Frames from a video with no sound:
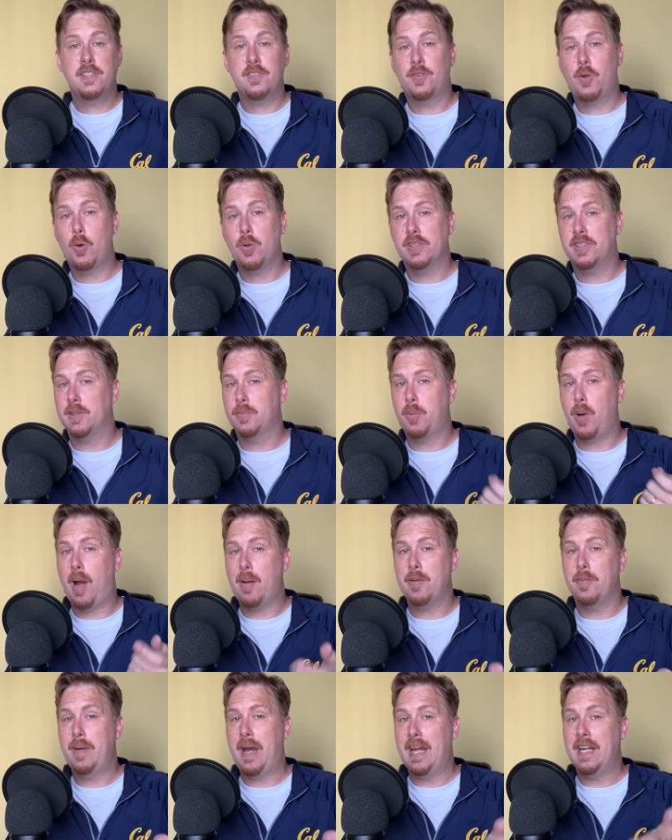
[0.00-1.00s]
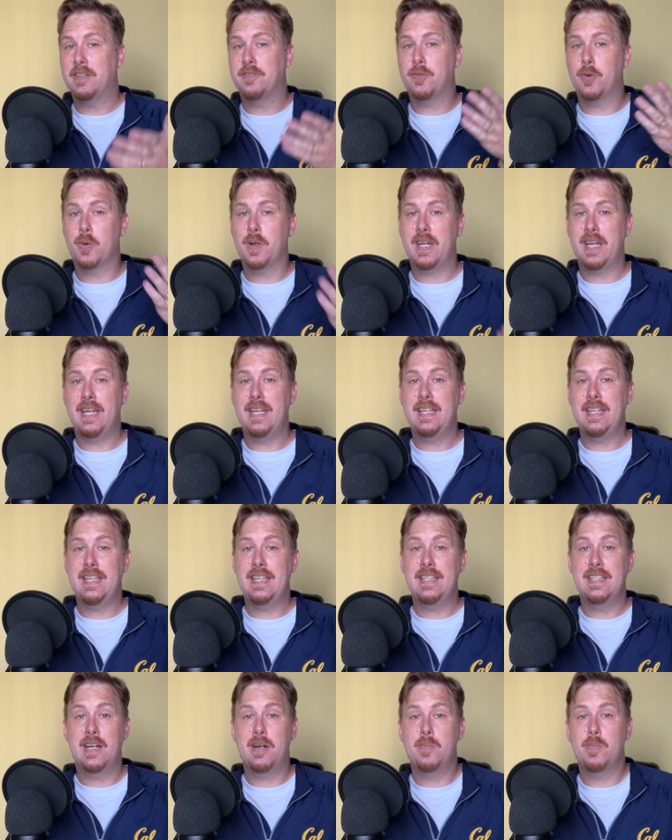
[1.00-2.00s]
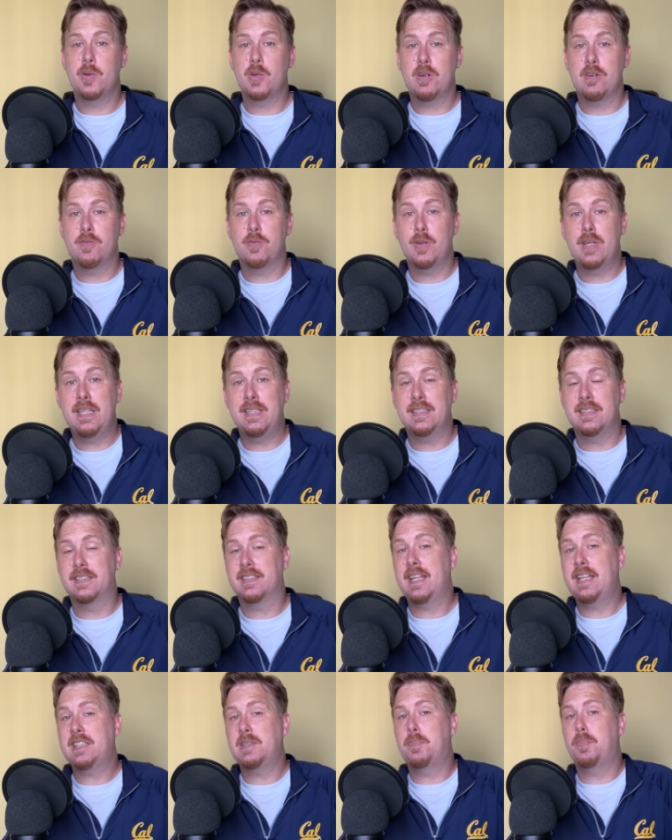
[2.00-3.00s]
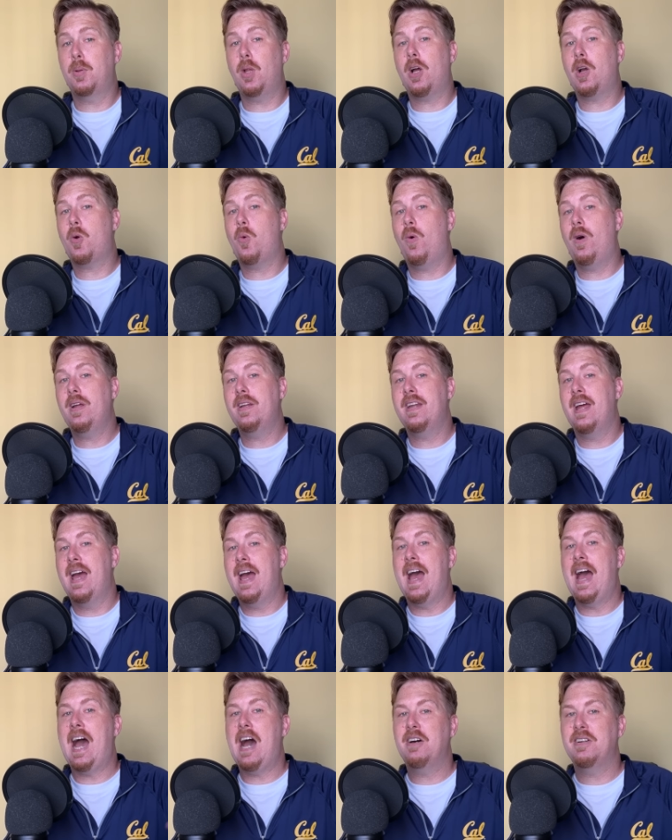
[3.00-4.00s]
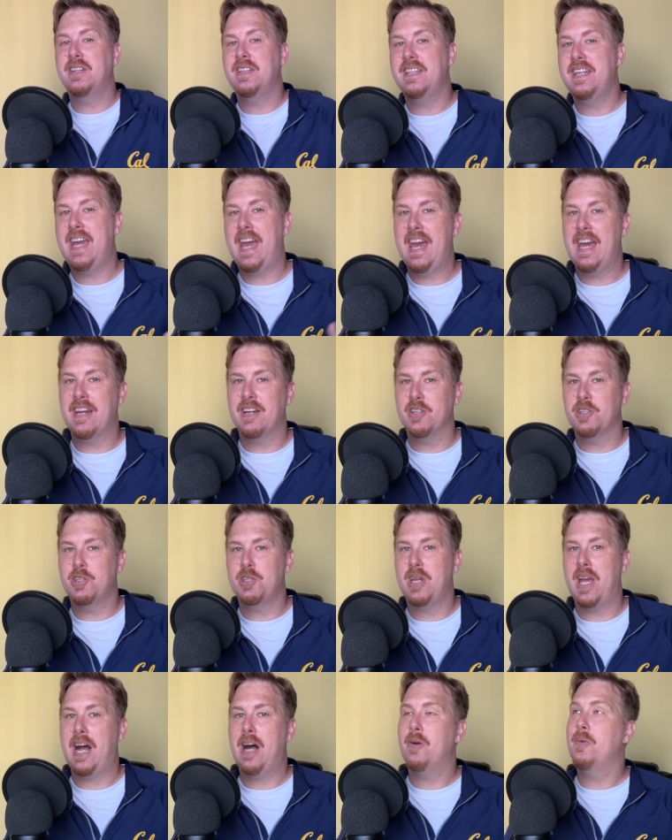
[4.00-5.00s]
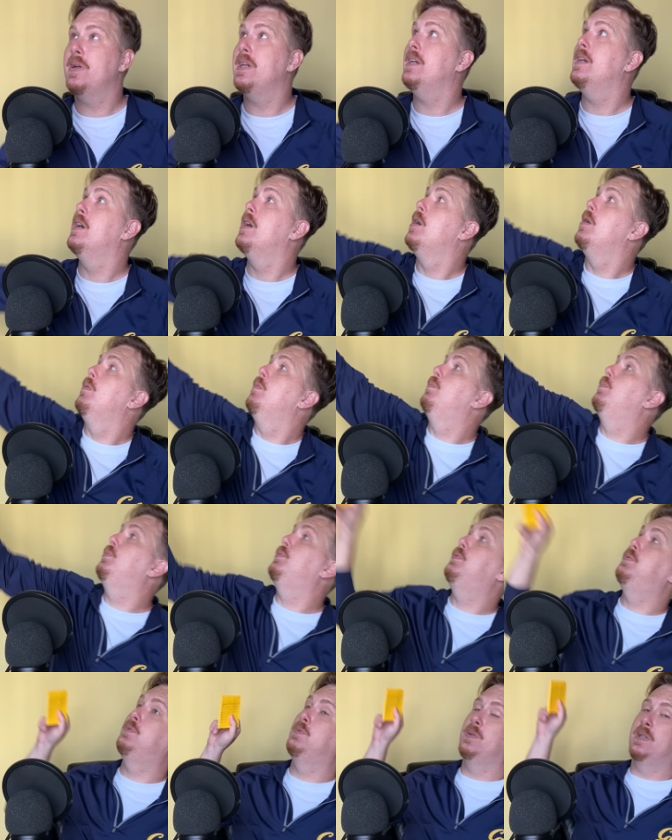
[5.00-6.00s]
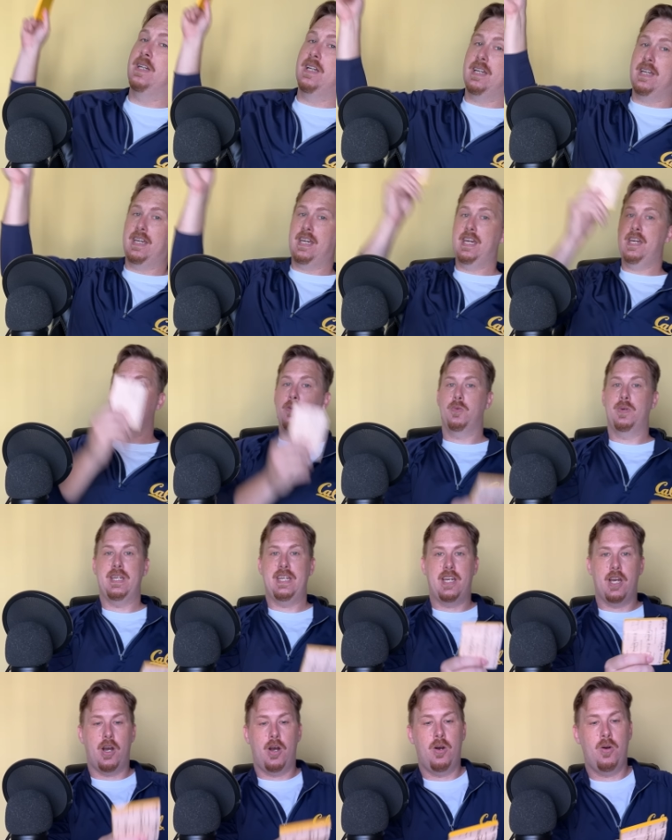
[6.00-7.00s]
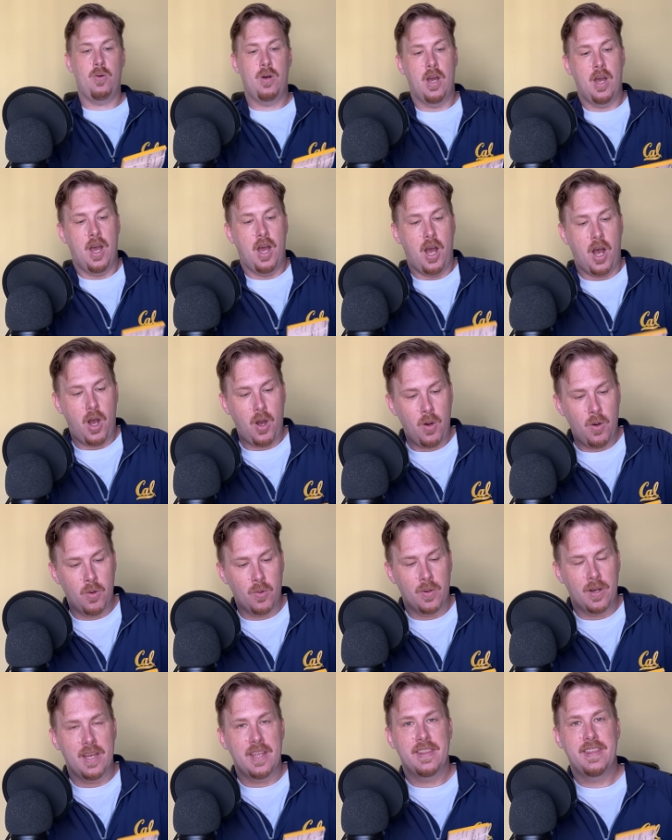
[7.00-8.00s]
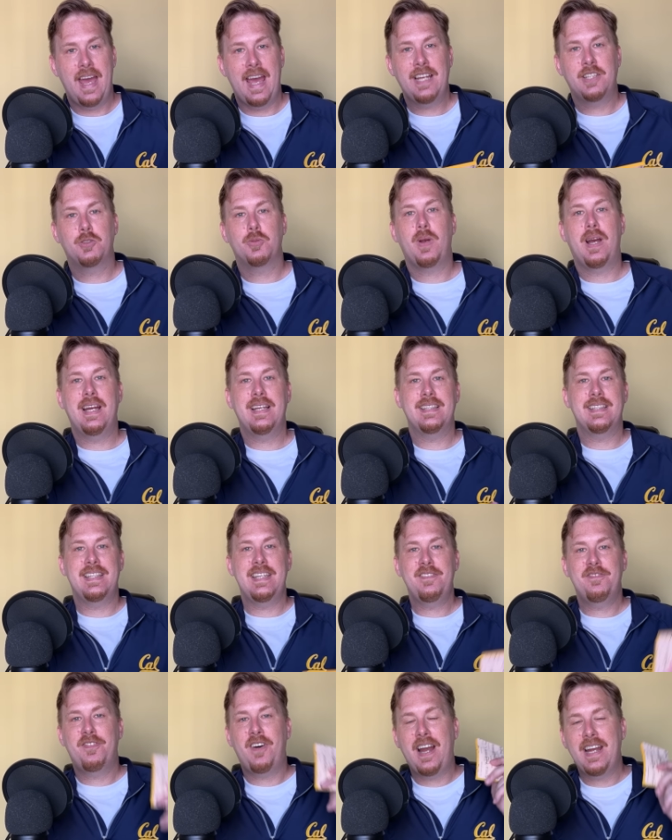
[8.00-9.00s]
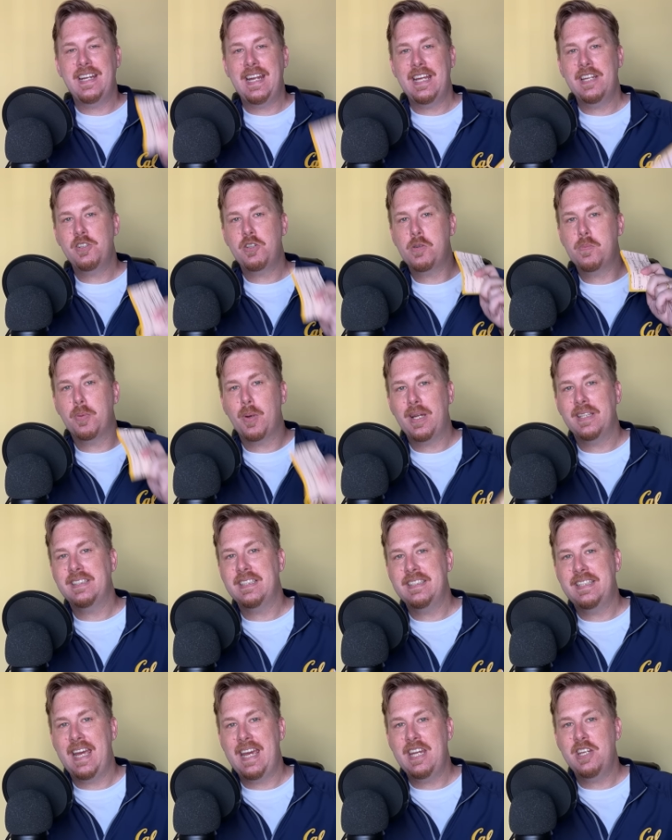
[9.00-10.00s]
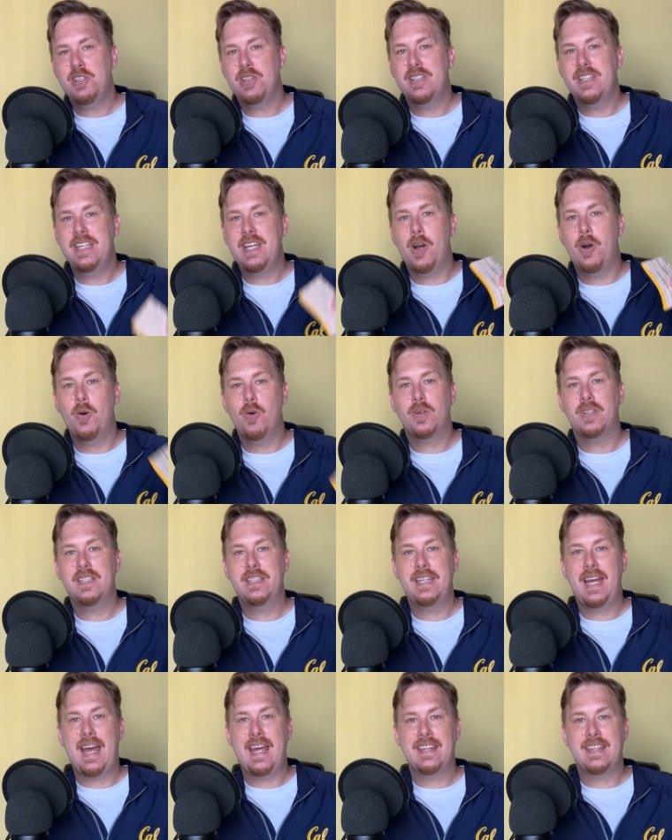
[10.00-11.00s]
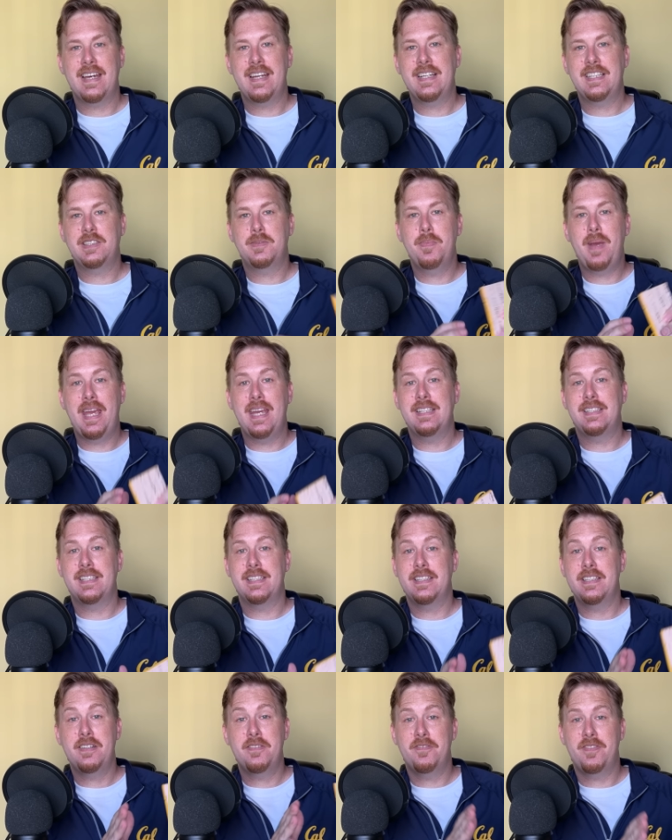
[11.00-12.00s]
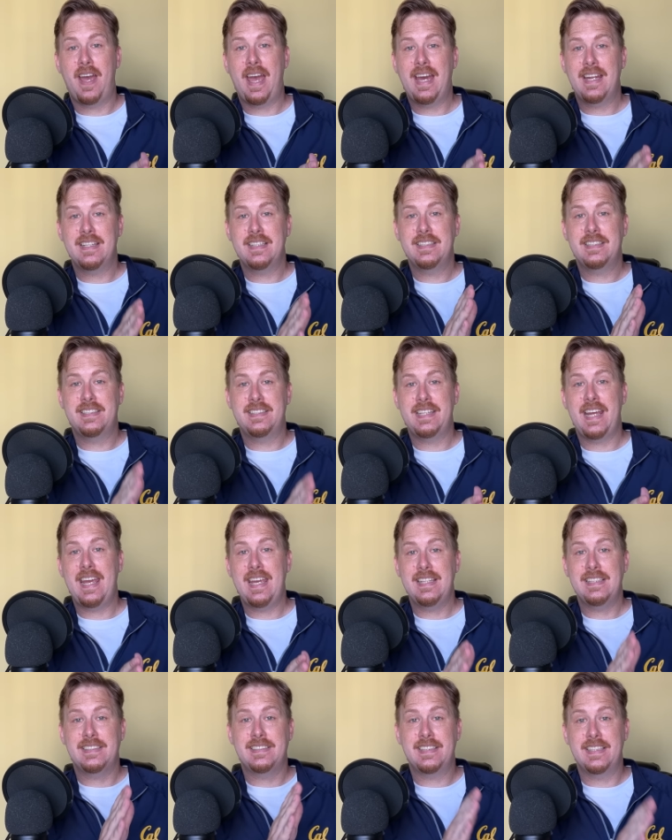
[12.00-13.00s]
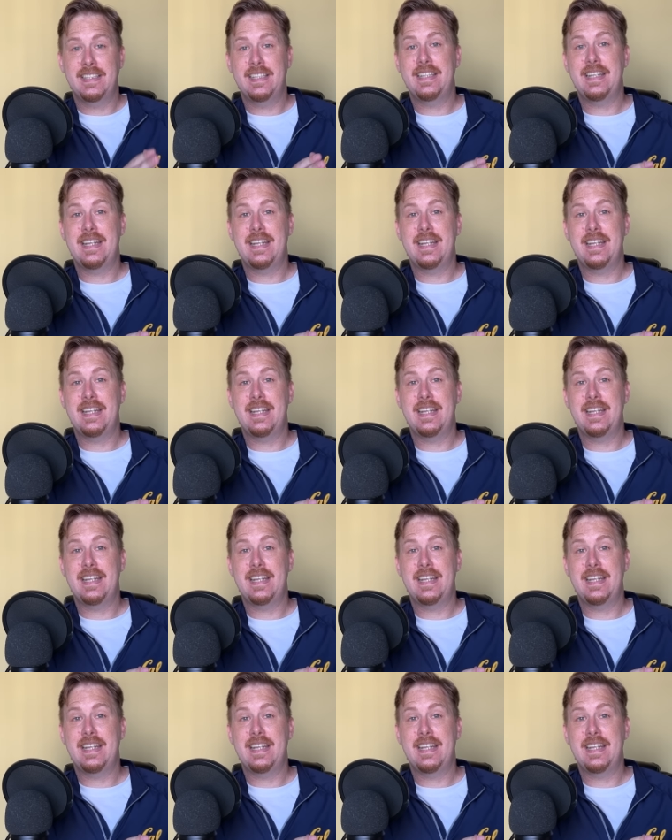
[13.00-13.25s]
of course, is problematic for any number of reasons. Let's pluck one out of the air, shall we? Here we go. Oh, that's right, the financial presentation the Oakland Athletics made to the Nevada State Senate